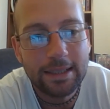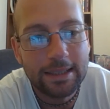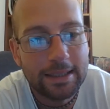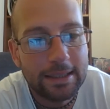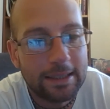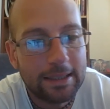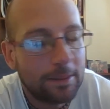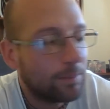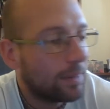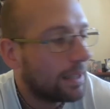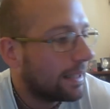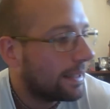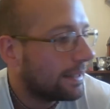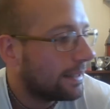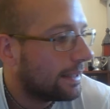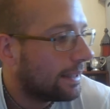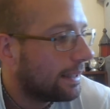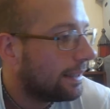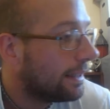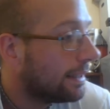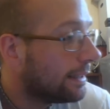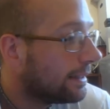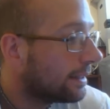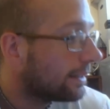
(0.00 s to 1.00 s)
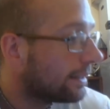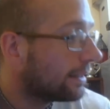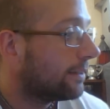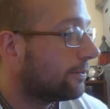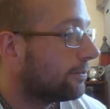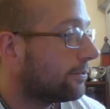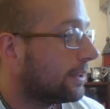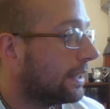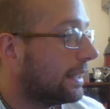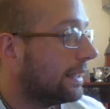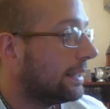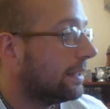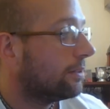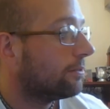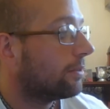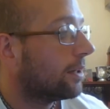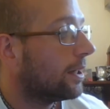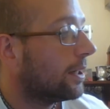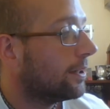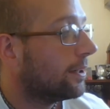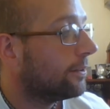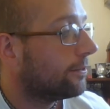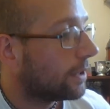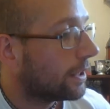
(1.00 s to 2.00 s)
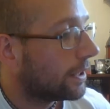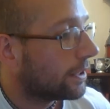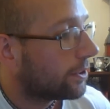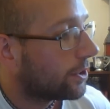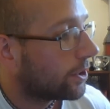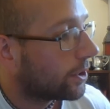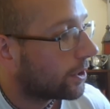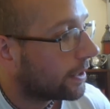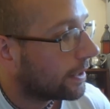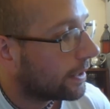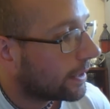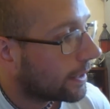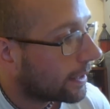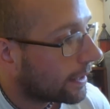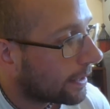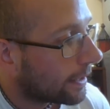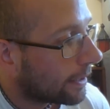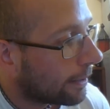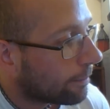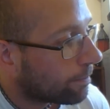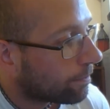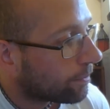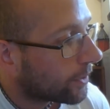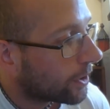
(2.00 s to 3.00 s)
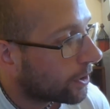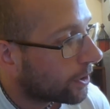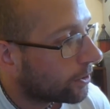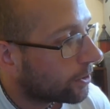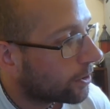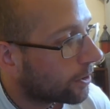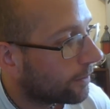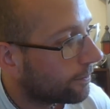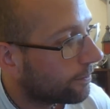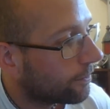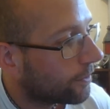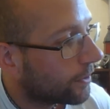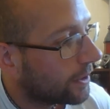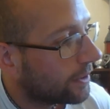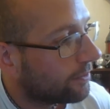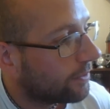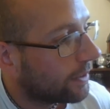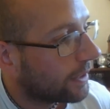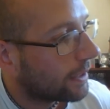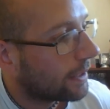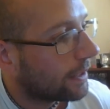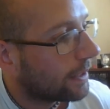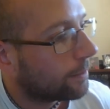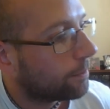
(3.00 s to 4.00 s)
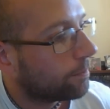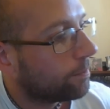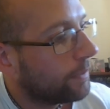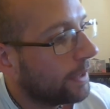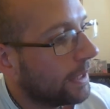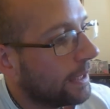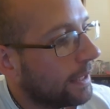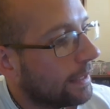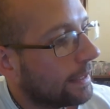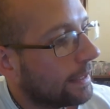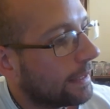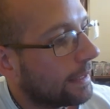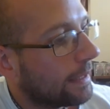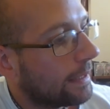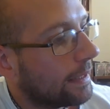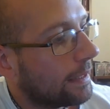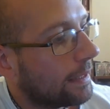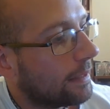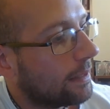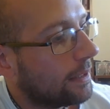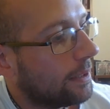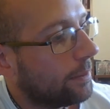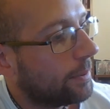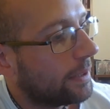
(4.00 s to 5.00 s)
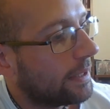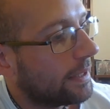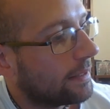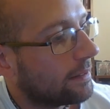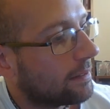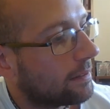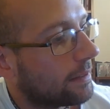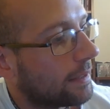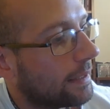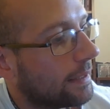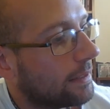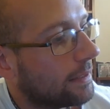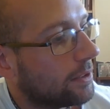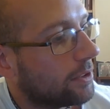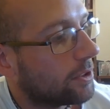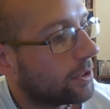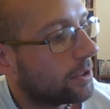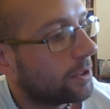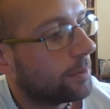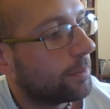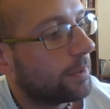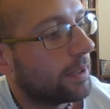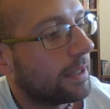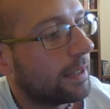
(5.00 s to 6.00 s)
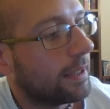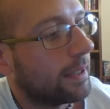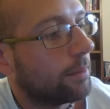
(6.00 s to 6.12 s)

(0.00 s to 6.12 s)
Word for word: and he did have a rival, actually, called Gottfried Wilhelm Leibniz in Germany.